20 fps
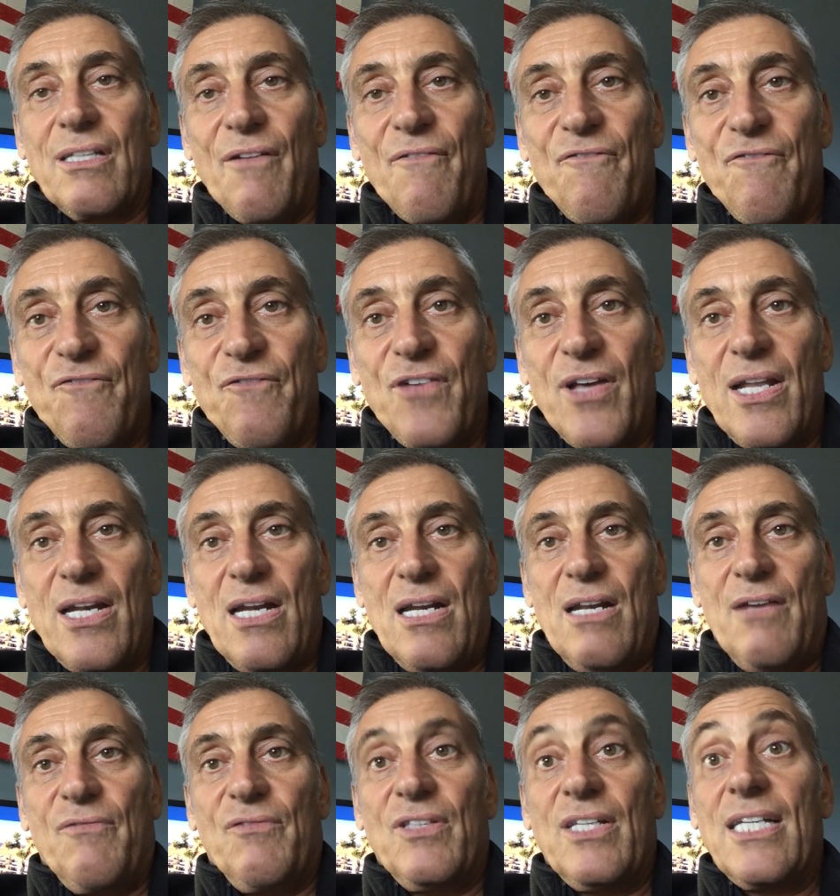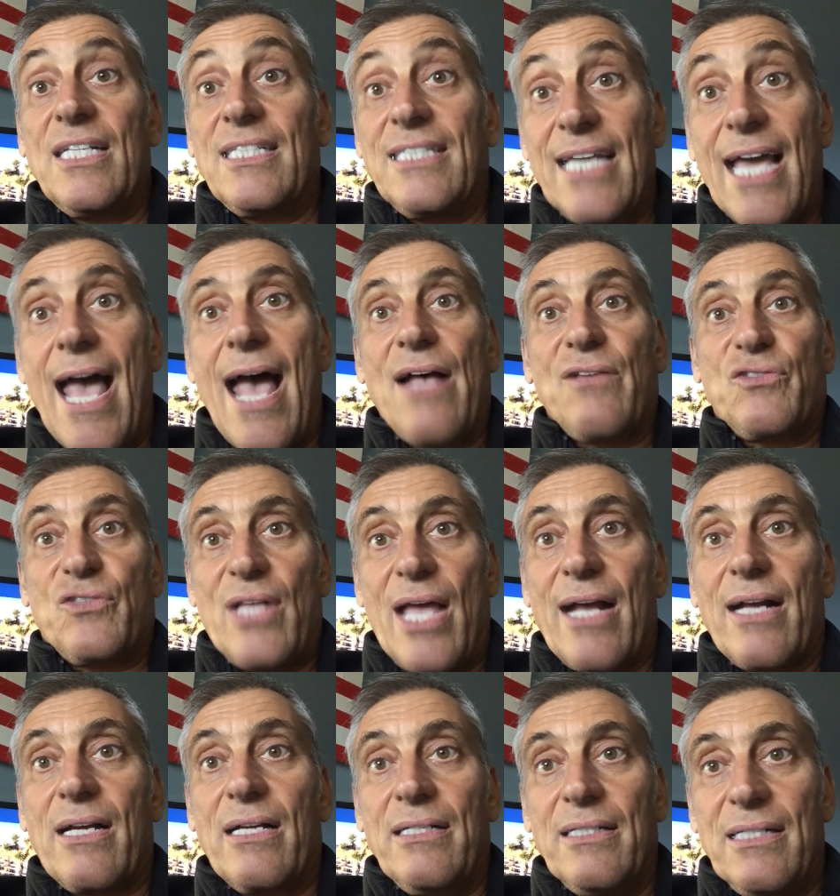definitively yes
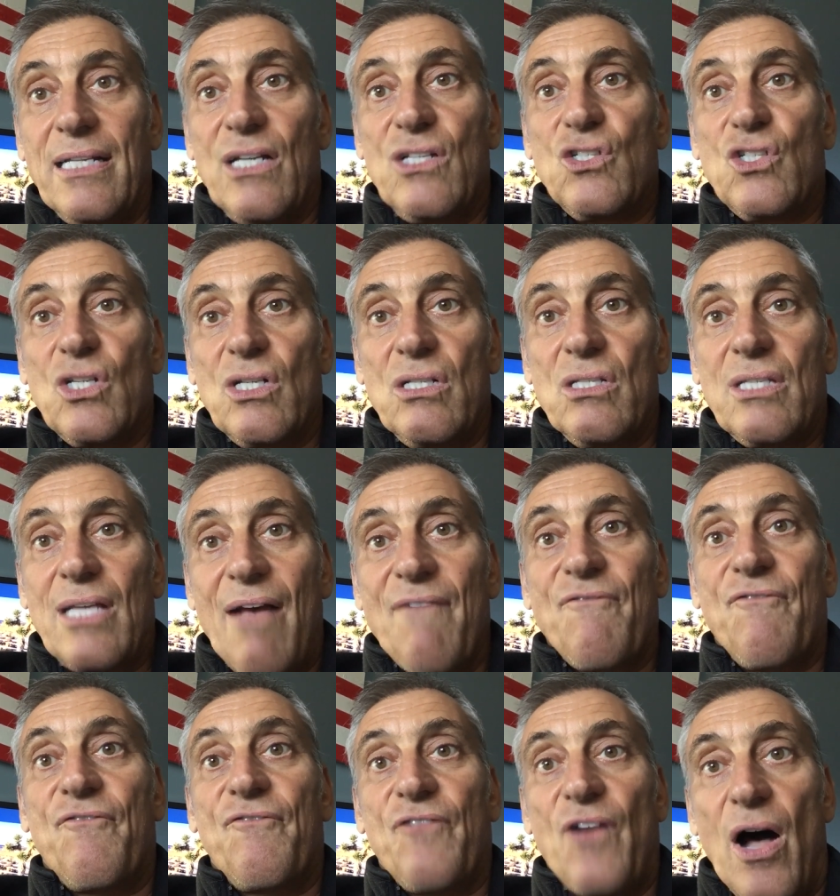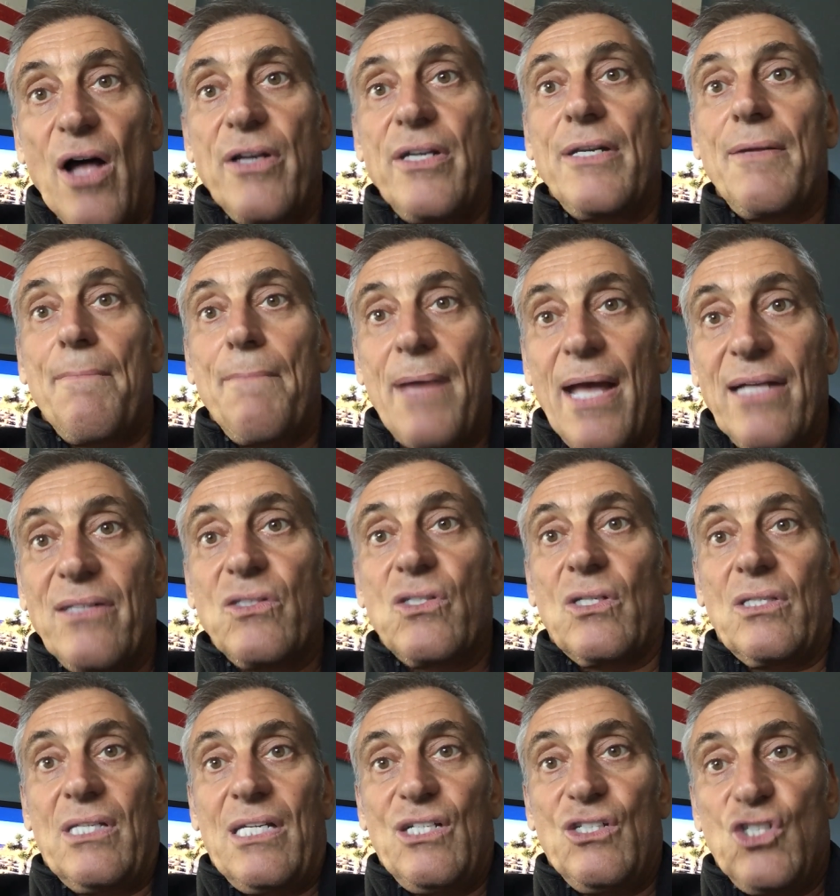that conditions have
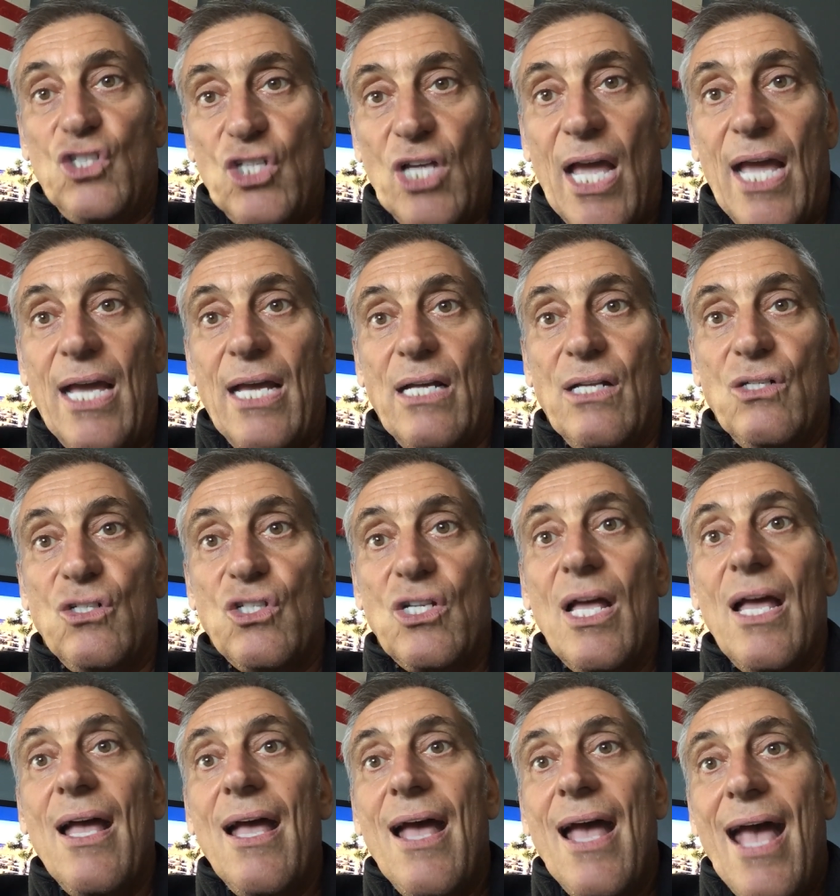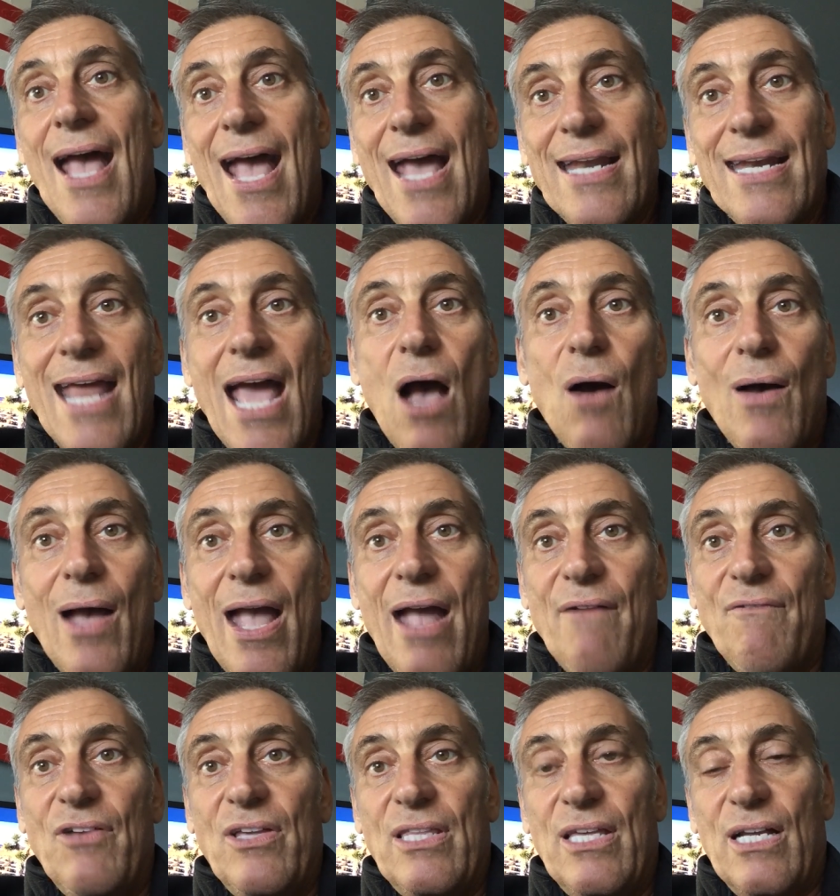fundamentally changed and now
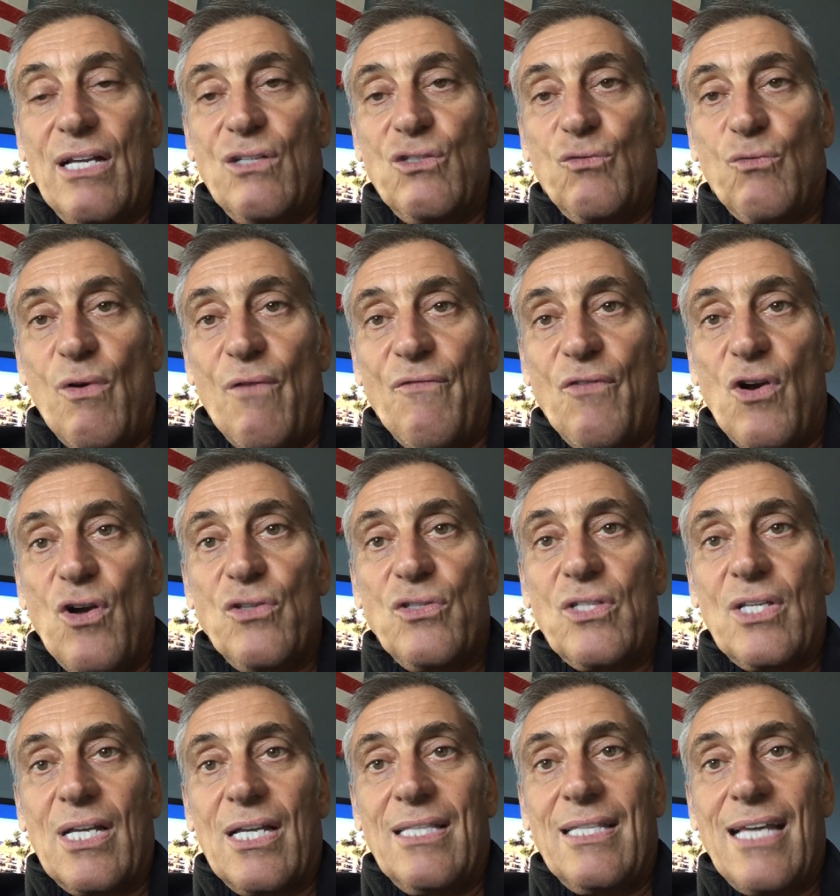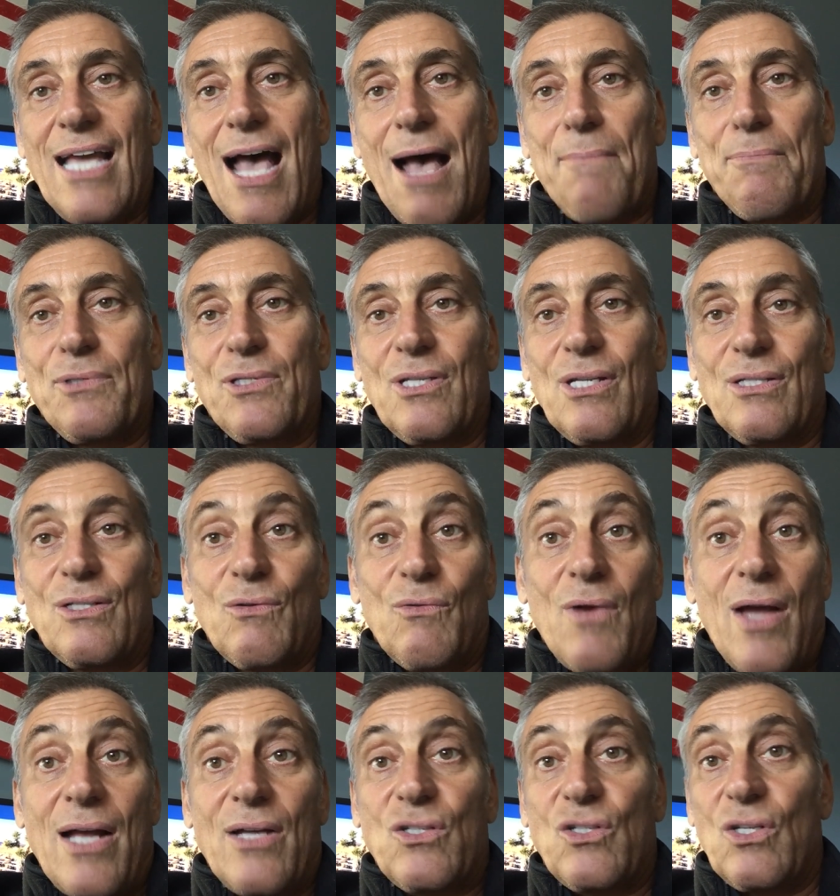everything is reversing in the opposite
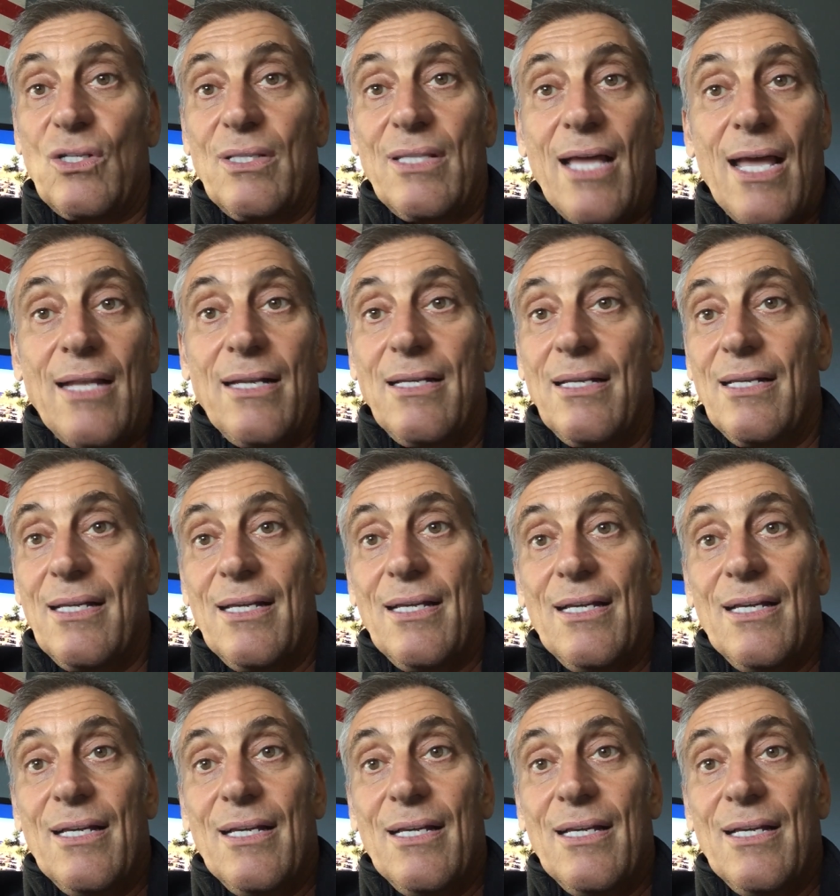direction then